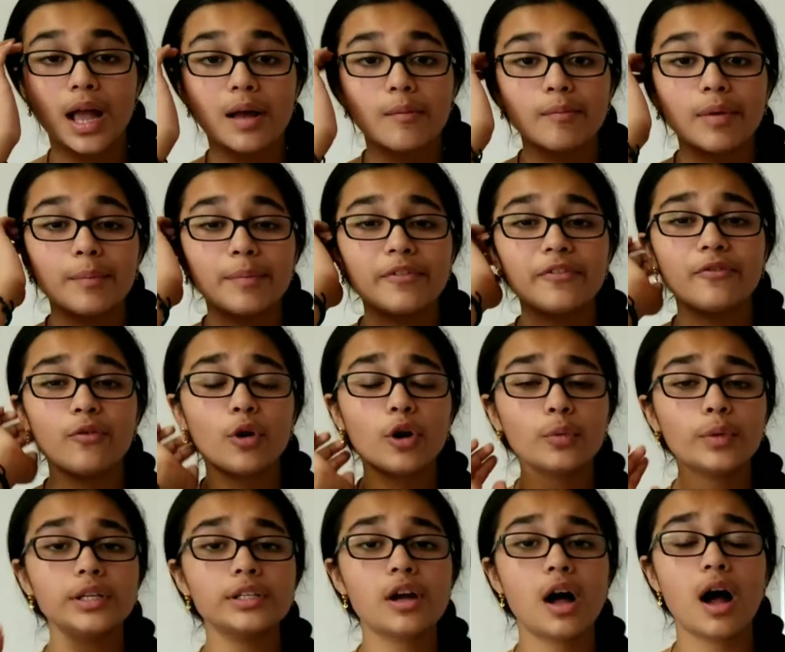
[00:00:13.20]
But before
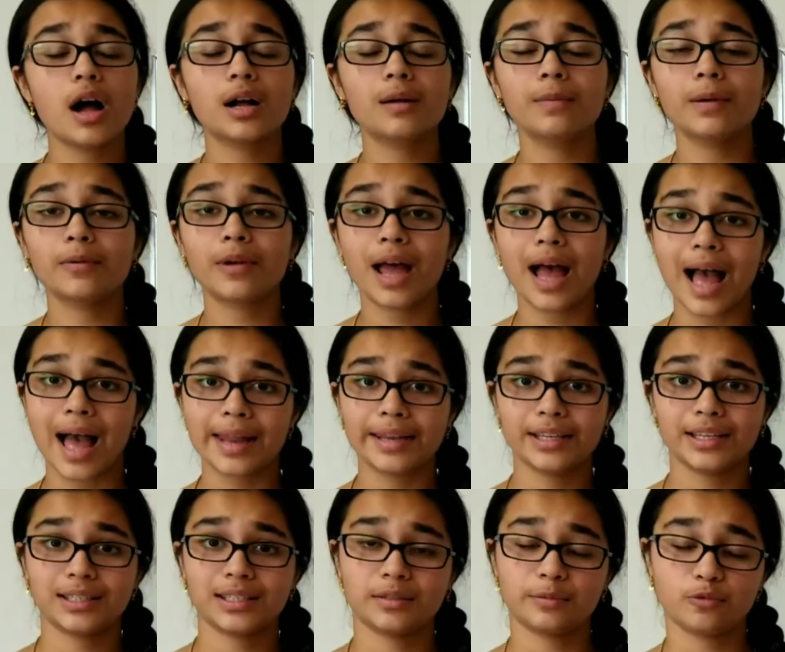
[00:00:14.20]
we talk about adding
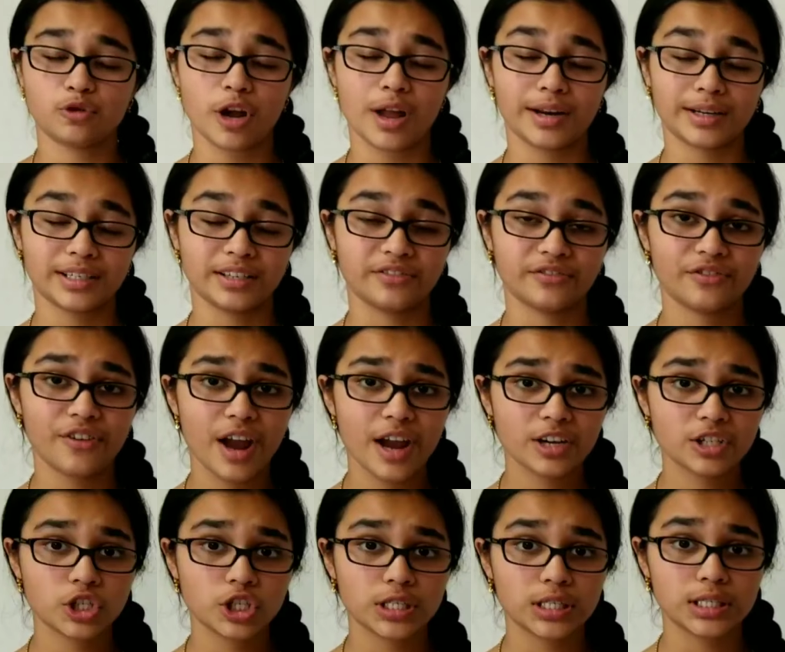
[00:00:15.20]
and subtracting
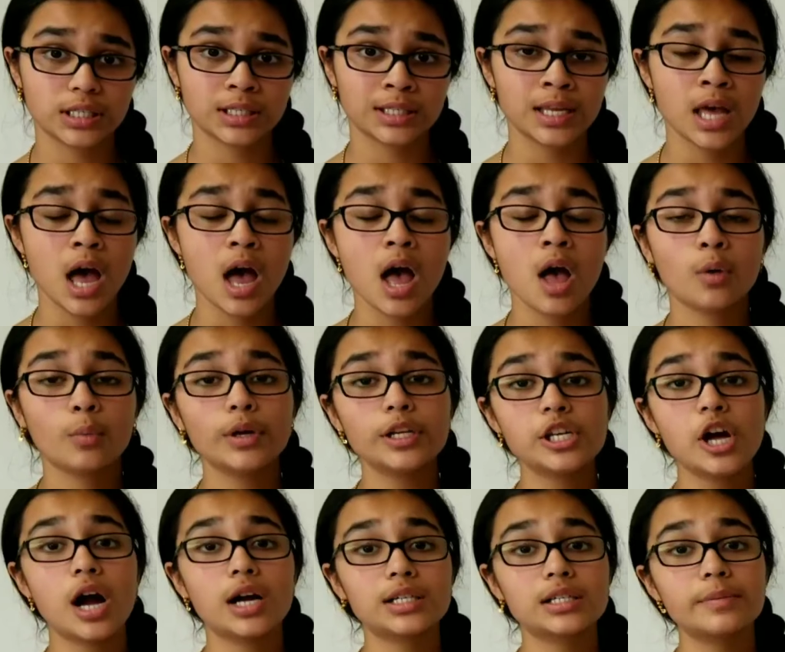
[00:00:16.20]
fractions, we
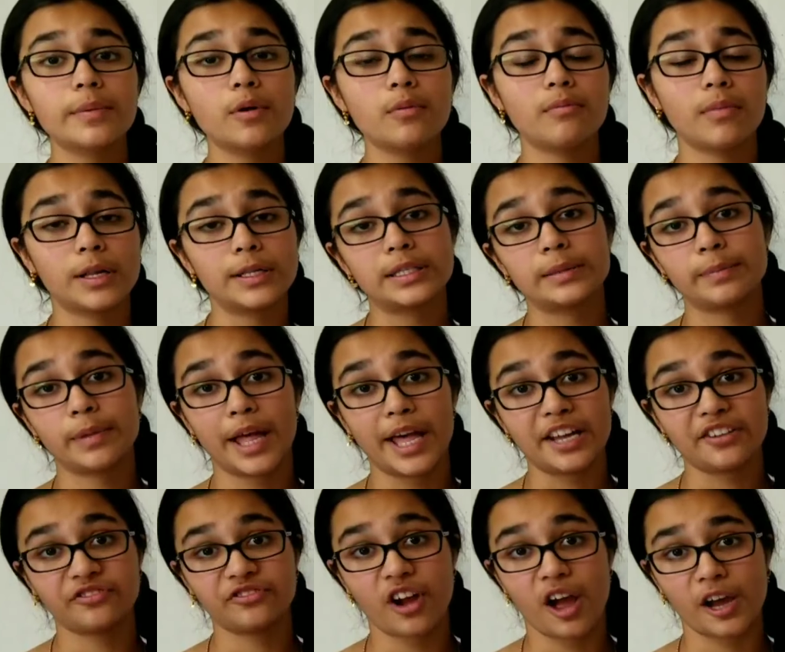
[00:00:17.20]
talked about
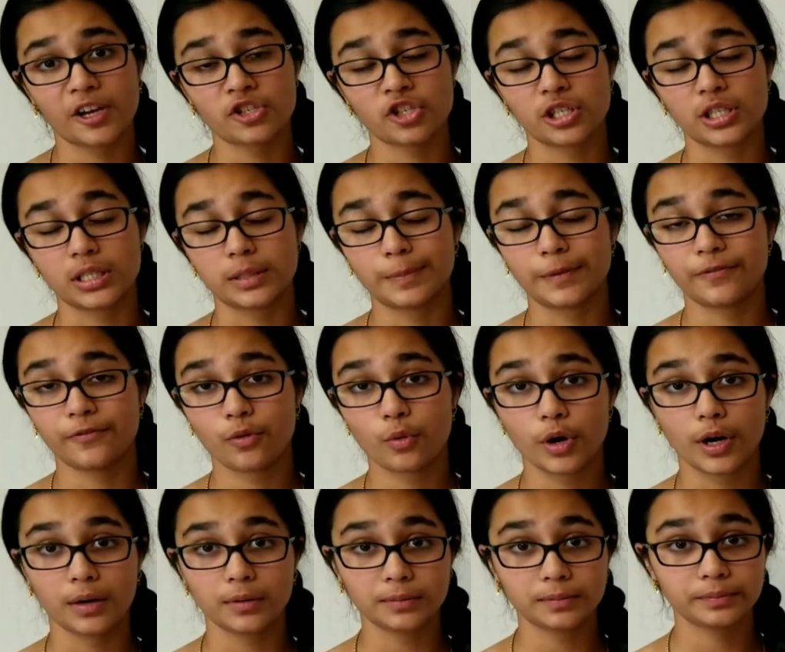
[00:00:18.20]
multiplying fractions
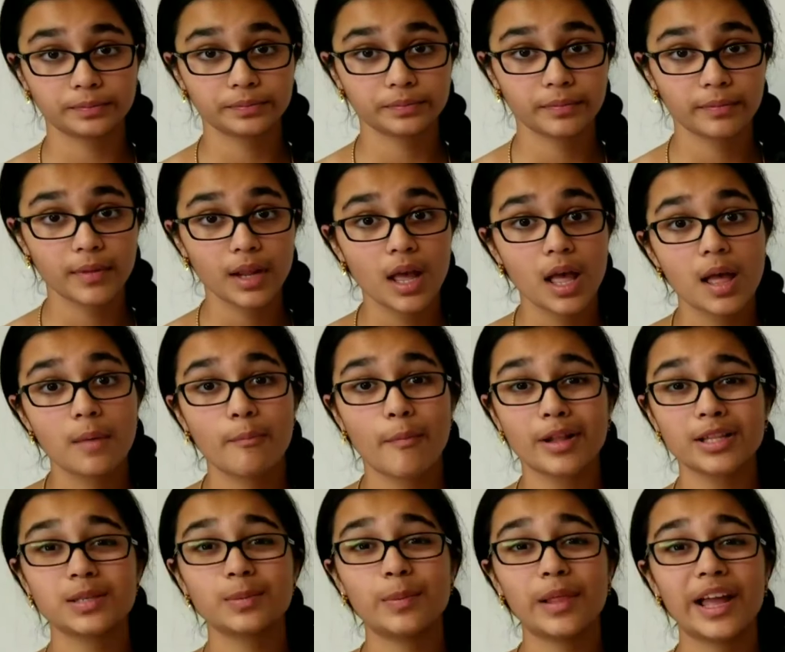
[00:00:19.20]
before.
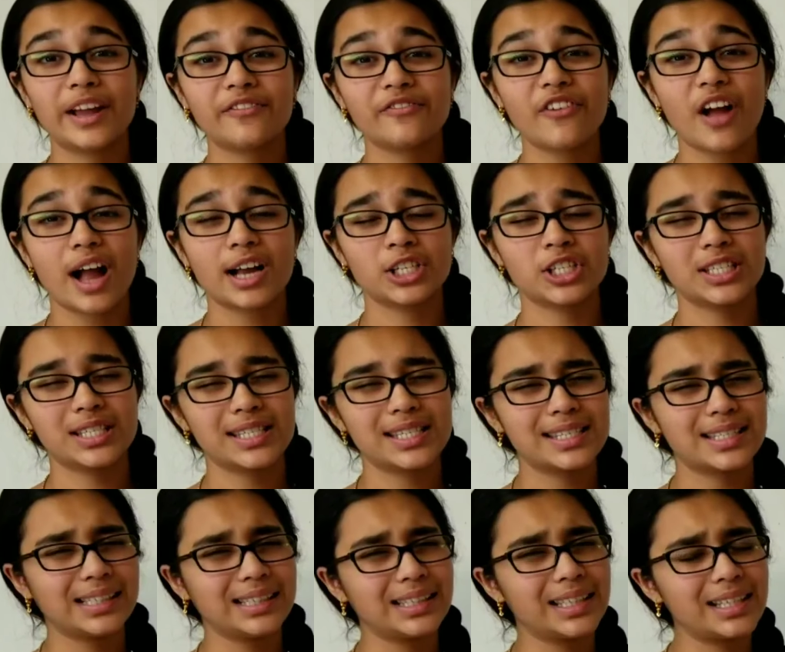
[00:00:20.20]
Multiplying fractions is
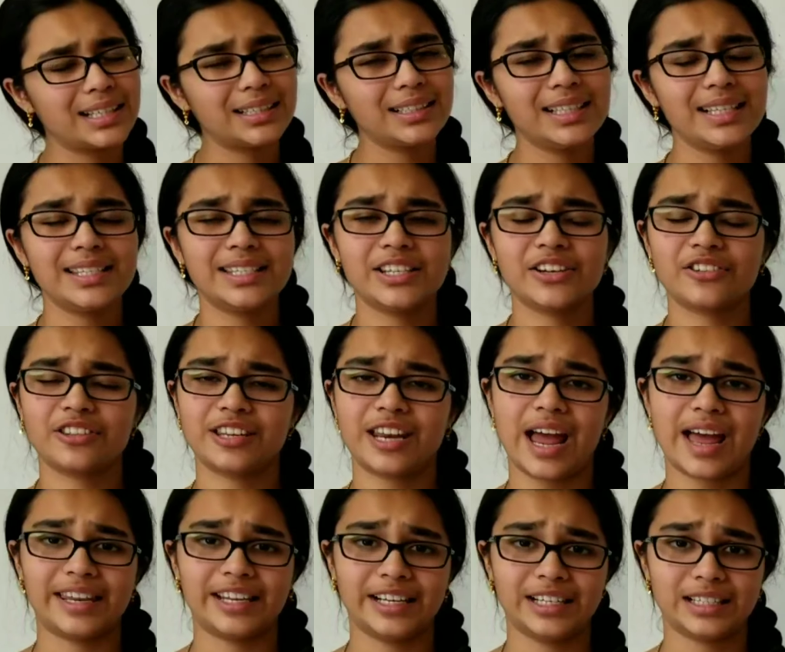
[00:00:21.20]
a little easier than
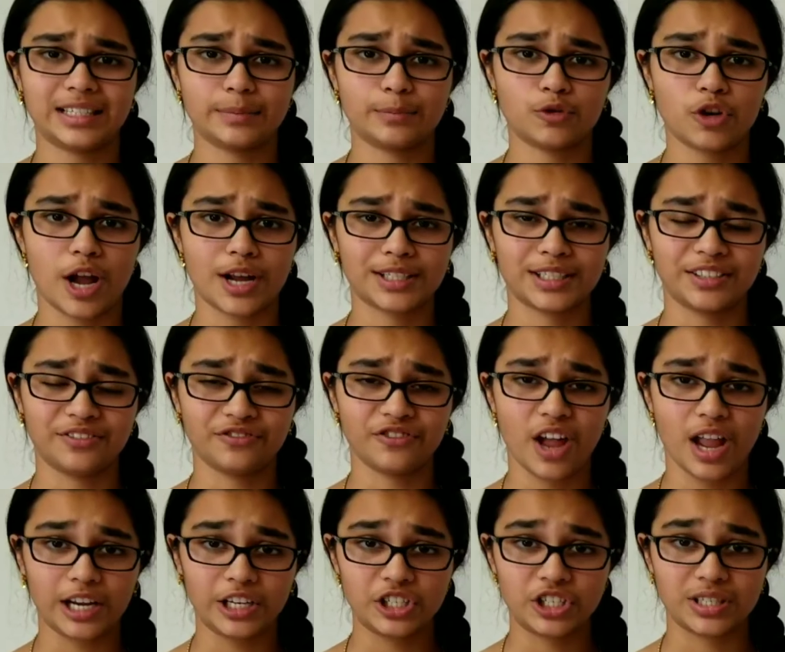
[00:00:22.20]
adding and subtracting
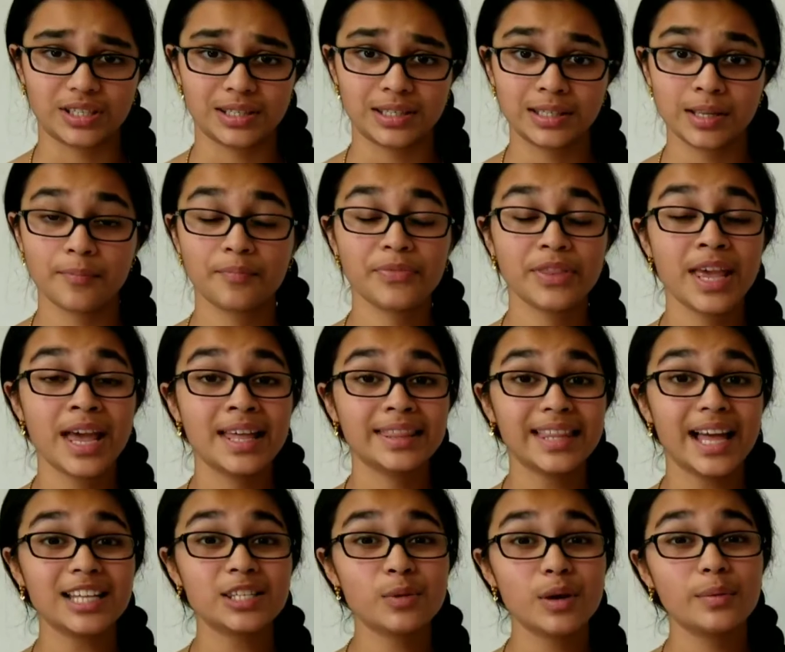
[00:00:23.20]
fractions.
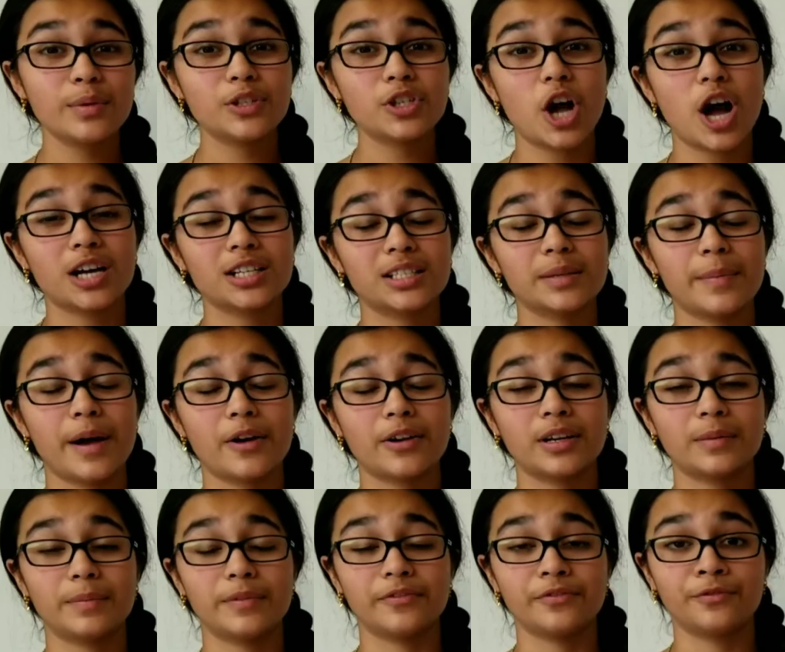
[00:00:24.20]
That's why we talked about
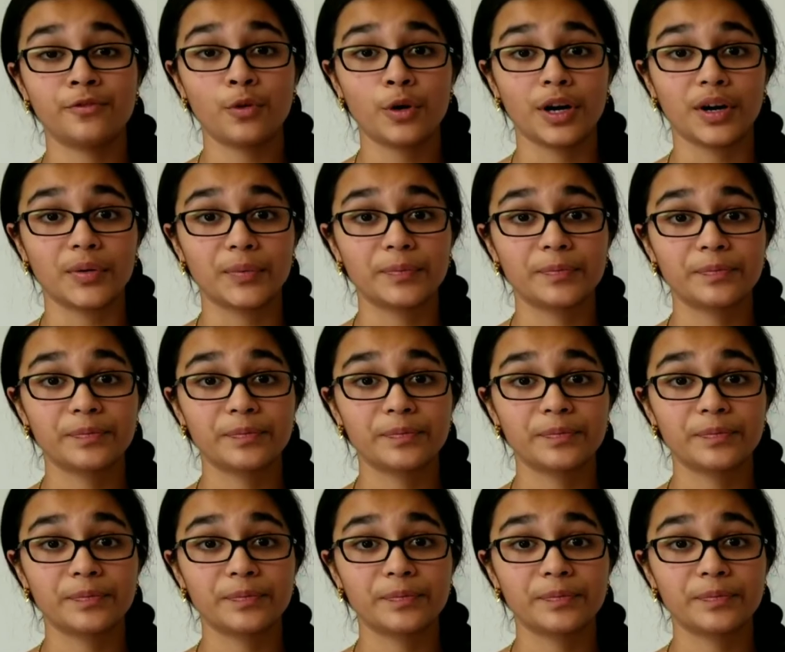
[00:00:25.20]
it before.